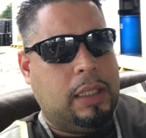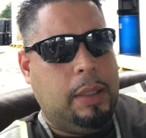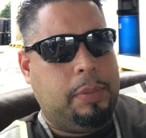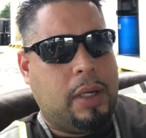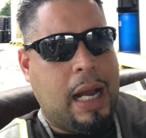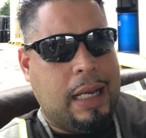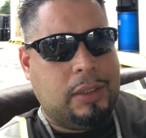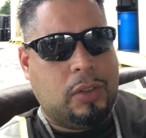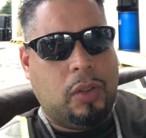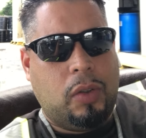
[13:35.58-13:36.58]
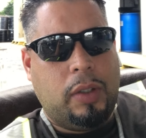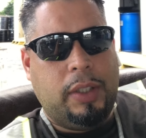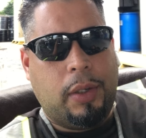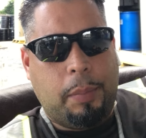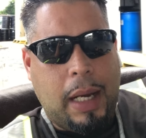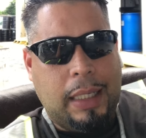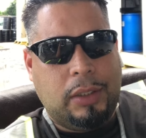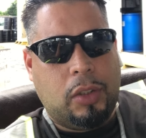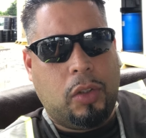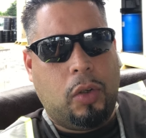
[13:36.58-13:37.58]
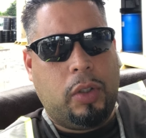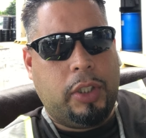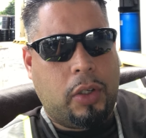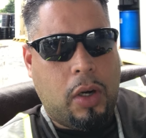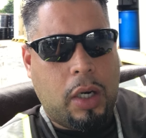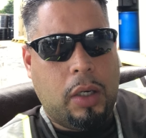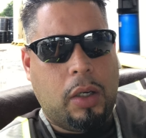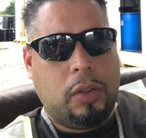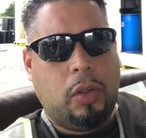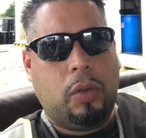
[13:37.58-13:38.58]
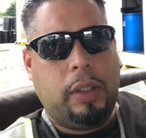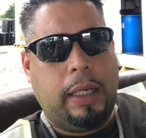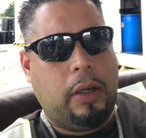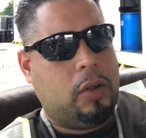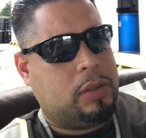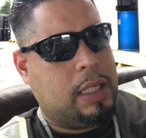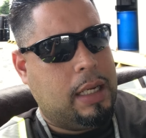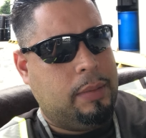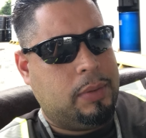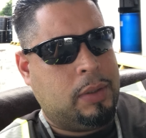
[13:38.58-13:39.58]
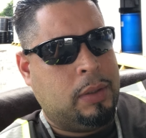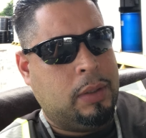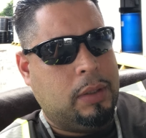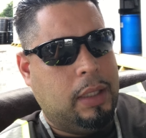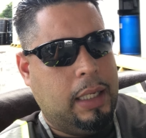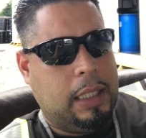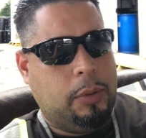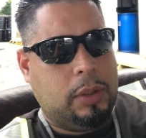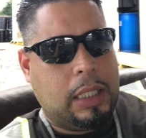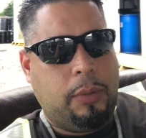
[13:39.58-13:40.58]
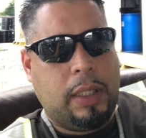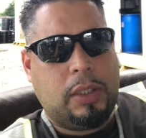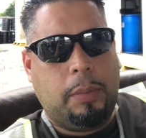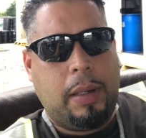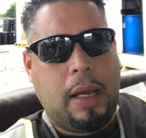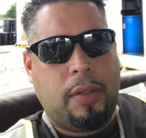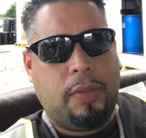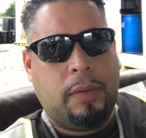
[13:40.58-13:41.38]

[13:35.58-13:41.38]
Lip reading: Keep your eyes on the Lord, your mind on the Lord, your heart on the Lord at all times. And he will direct your path.